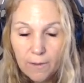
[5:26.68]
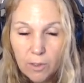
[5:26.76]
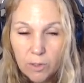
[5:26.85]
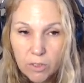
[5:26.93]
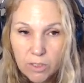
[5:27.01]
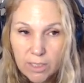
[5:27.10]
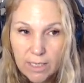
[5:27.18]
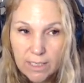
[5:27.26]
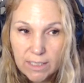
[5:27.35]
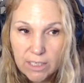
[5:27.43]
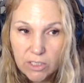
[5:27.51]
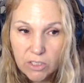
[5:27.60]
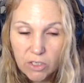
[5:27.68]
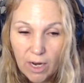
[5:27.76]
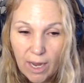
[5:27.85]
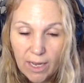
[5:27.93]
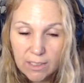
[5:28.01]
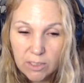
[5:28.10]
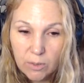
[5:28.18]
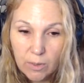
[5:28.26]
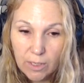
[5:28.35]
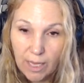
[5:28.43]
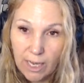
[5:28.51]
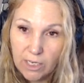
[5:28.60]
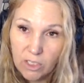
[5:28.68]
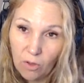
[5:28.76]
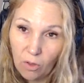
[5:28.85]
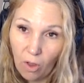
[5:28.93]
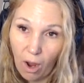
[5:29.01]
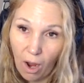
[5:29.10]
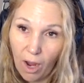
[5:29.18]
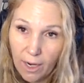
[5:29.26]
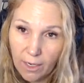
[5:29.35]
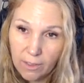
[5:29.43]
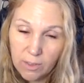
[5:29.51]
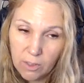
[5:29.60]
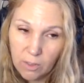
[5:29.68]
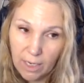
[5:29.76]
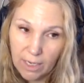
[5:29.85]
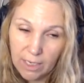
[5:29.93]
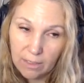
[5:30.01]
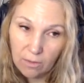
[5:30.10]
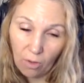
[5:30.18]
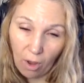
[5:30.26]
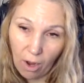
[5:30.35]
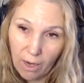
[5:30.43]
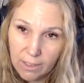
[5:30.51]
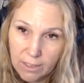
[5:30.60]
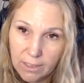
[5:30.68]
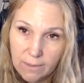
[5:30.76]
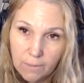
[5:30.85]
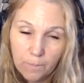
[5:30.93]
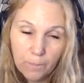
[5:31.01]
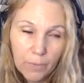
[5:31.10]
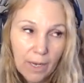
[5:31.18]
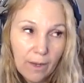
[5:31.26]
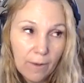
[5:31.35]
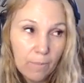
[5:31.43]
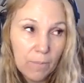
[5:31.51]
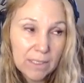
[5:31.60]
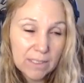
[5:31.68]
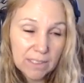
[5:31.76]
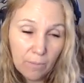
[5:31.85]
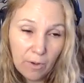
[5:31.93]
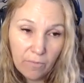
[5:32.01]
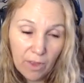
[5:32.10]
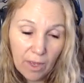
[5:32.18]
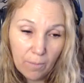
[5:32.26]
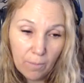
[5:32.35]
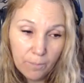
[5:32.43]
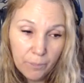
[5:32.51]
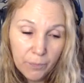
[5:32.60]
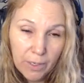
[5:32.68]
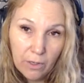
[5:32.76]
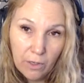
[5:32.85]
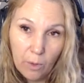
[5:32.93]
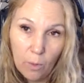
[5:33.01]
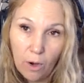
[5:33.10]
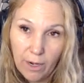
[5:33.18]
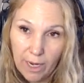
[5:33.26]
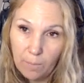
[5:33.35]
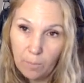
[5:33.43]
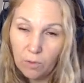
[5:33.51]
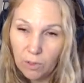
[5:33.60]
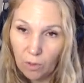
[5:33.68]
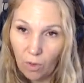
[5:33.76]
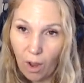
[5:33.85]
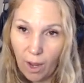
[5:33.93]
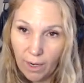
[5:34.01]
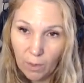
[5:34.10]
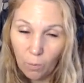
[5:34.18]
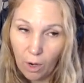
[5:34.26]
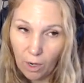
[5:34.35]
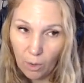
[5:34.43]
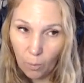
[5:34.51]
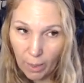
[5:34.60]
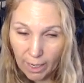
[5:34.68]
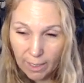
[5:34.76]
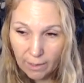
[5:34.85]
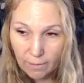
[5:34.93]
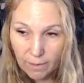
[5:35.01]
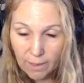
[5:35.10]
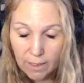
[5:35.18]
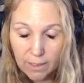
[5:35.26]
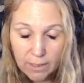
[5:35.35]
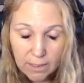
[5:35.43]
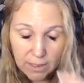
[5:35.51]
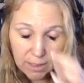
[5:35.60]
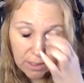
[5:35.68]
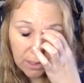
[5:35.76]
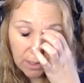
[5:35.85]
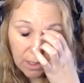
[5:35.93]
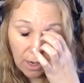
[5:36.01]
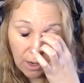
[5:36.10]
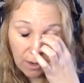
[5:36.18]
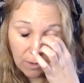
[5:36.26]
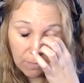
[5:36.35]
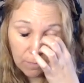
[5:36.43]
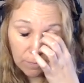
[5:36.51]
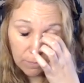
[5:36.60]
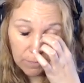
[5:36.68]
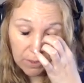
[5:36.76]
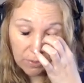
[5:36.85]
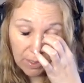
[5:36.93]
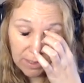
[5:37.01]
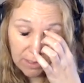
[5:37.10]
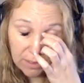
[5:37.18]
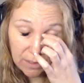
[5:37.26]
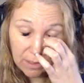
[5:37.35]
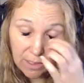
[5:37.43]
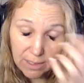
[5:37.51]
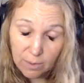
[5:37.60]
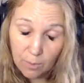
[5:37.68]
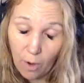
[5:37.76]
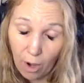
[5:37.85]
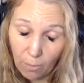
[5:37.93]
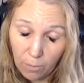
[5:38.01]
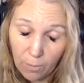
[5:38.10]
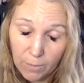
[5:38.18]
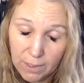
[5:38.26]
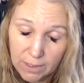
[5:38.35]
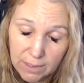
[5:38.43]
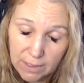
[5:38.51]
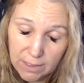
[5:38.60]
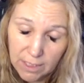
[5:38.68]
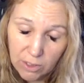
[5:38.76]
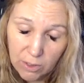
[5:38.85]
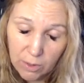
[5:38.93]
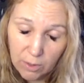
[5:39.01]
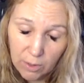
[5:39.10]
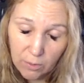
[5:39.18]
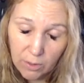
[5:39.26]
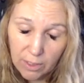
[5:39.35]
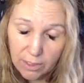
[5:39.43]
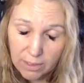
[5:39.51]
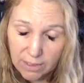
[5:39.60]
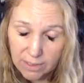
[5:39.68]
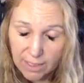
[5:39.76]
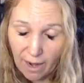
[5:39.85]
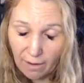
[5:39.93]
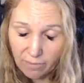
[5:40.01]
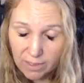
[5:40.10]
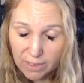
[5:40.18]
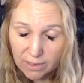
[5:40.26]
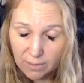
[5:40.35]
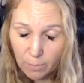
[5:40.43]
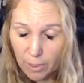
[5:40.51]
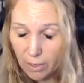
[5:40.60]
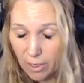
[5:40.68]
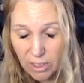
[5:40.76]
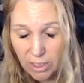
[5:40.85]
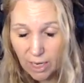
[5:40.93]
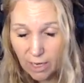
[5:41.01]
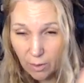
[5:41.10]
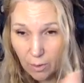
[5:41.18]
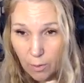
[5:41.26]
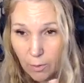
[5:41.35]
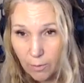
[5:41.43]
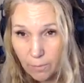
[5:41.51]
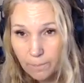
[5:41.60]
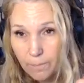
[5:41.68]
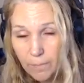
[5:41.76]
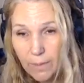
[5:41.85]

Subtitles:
Usually a teacher has to engage a lock so that it locks. But some of them you are able to lock and walk away. And so that's a problem because the teacher or the staff is paraeducator or